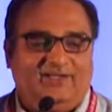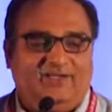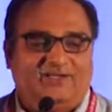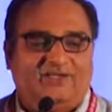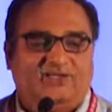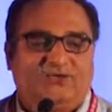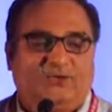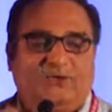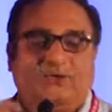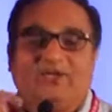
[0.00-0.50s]

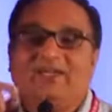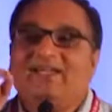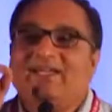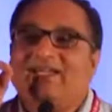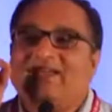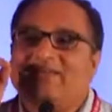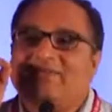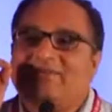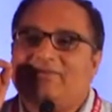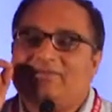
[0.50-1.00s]

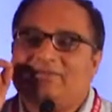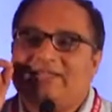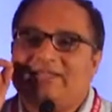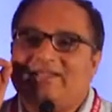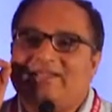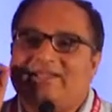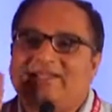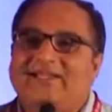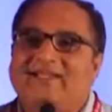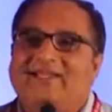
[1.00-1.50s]
So
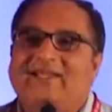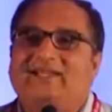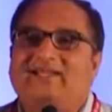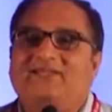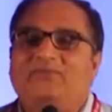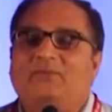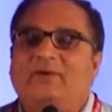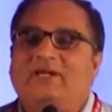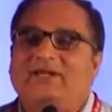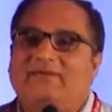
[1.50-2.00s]
the
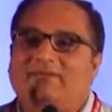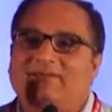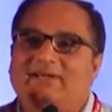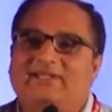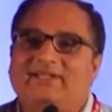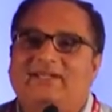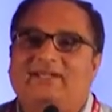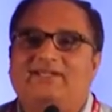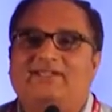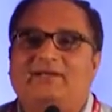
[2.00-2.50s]
leakage,
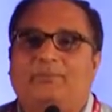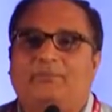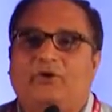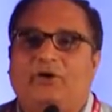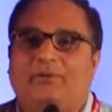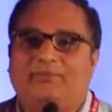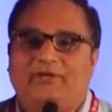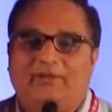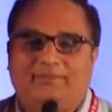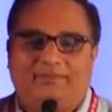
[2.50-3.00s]
whenever there is
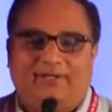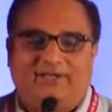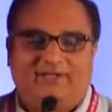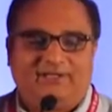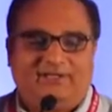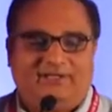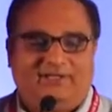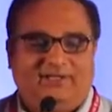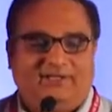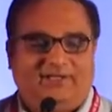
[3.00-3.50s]
abdominal
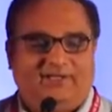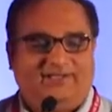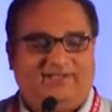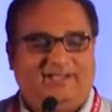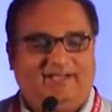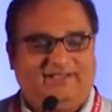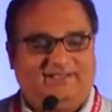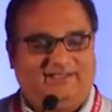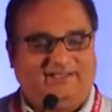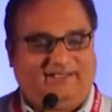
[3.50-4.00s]
pressure,
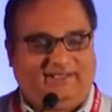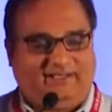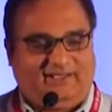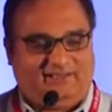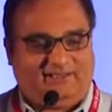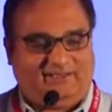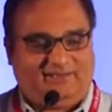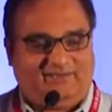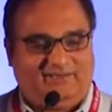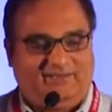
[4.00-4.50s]
there is
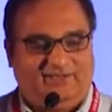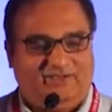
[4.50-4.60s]
leakage.